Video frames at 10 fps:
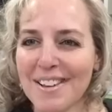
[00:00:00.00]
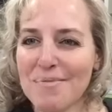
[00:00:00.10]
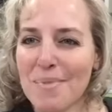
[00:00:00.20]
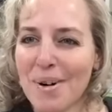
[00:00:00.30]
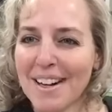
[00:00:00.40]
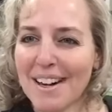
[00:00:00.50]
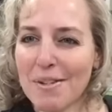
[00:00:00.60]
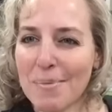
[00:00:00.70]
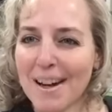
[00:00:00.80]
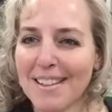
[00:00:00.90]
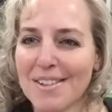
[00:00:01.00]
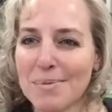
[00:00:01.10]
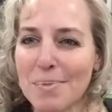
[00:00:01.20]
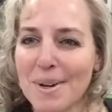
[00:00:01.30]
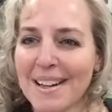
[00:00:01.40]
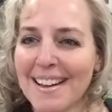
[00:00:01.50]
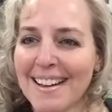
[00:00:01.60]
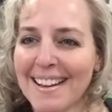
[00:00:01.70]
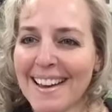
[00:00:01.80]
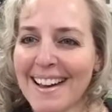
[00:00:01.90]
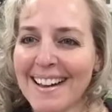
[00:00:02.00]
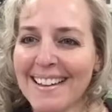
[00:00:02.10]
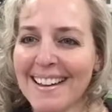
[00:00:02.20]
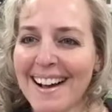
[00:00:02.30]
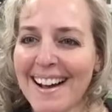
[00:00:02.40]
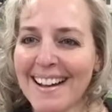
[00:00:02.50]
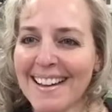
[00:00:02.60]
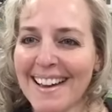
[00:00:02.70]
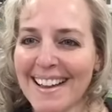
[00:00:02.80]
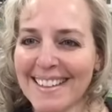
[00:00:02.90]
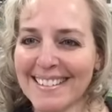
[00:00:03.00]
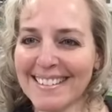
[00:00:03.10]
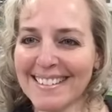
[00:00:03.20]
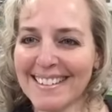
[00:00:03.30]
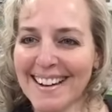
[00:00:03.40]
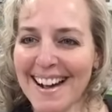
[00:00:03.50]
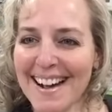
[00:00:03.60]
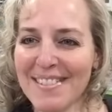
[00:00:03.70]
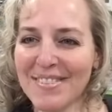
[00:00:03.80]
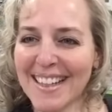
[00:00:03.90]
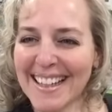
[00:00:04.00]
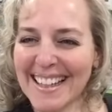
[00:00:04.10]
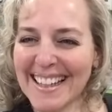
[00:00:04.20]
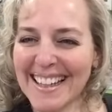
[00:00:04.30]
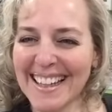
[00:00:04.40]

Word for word: Good morning, everybody. There's Brina again. Hi, Heather. Hi, Vicki.